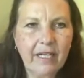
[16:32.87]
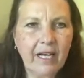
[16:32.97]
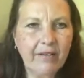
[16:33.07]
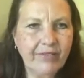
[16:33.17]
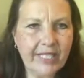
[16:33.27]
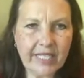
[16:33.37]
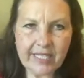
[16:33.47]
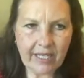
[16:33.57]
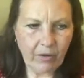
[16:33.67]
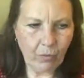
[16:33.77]
of
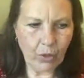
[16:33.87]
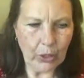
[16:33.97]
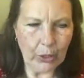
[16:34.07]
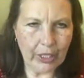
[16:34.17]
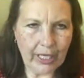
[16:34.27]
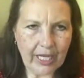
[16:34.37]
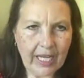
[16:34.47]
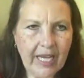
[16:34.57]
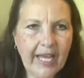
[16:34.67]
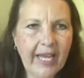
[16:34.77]
detail work
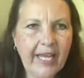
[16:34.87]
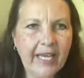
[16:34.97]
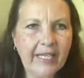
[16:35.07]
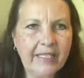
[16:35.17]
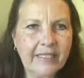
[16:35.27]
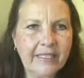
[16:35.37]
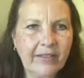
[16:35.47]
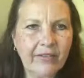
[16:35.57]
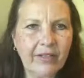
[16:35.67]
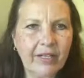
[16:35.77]
and
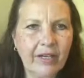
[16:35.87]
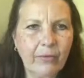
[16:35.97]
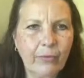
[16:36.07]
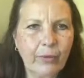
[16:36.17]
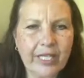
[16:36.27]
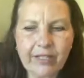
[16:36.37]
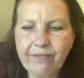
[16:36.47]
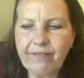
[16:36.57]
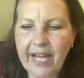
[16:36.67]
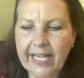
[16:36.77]

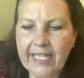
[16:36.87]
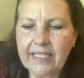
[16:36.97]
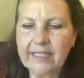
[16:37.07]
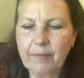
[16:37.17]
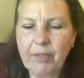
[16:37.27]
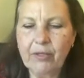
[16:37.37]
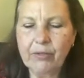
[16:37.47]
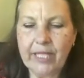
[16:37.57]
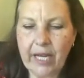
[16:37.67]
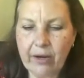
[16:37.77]
redefining some of
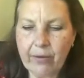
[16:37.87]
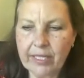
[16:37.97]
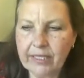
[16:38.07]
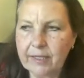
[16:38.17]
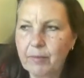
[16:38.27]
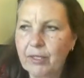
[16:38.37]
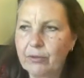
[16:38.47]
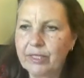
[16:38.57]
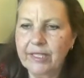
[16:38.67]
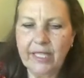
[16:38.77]
those areas, some of
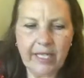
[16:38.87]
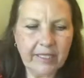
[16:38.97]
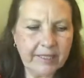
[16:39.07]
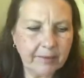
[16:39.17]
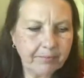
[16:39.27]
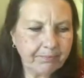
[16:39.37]
those things.